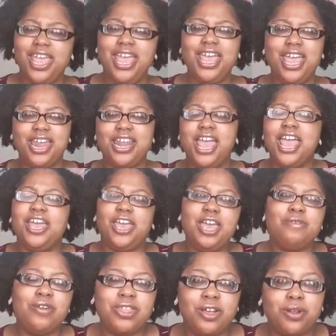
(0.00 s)
And
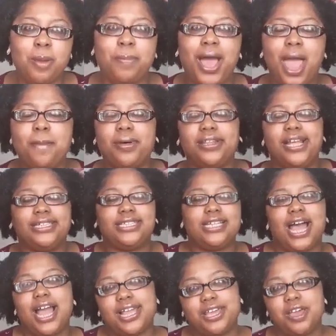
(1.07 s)
even though the Bible does
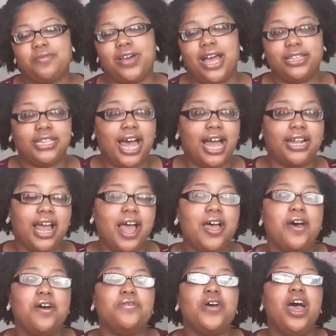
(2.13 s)
not give a lot
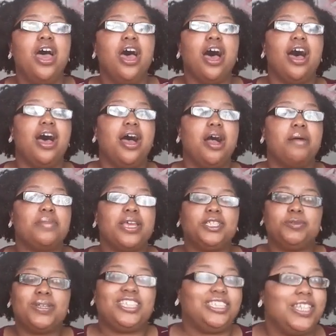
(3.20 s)
of um,
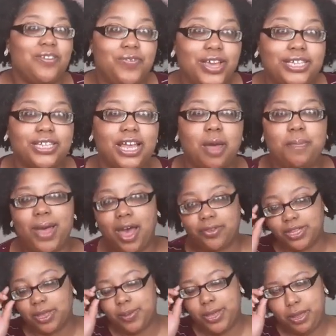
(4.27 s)
specifics
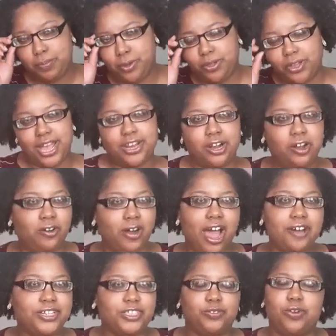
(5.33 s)
about the people in the
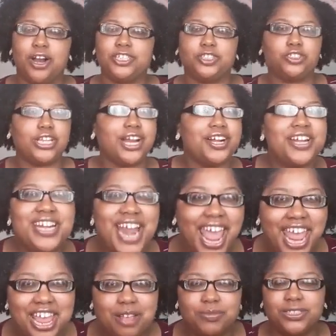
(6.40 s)
crowd as far as their
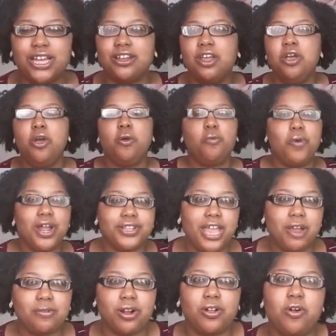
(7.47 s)
names and what
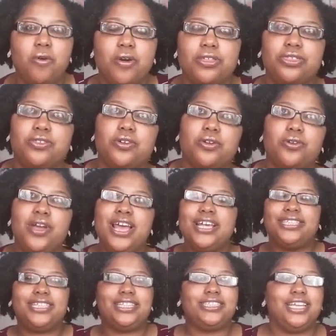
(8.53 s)
they were going through,
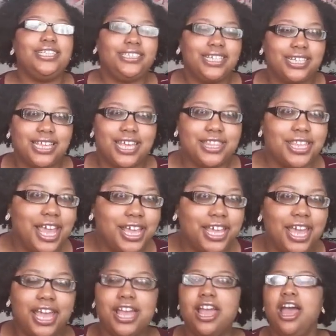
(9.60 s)
statistically
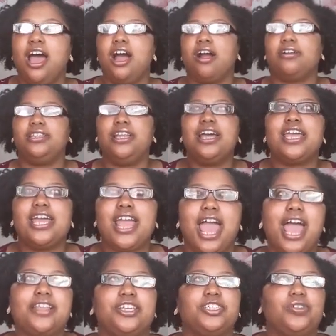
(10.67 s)
thinking or
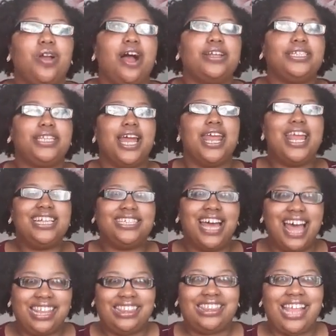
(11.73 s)
looking at this crowd is that it's
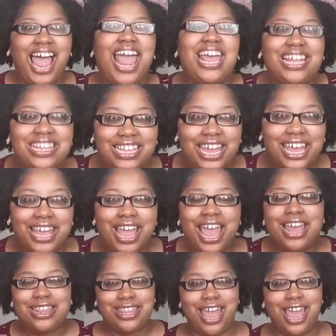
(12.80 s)
unlikely
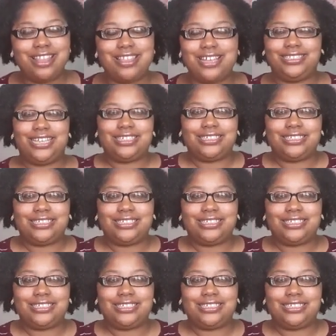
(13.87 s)
that this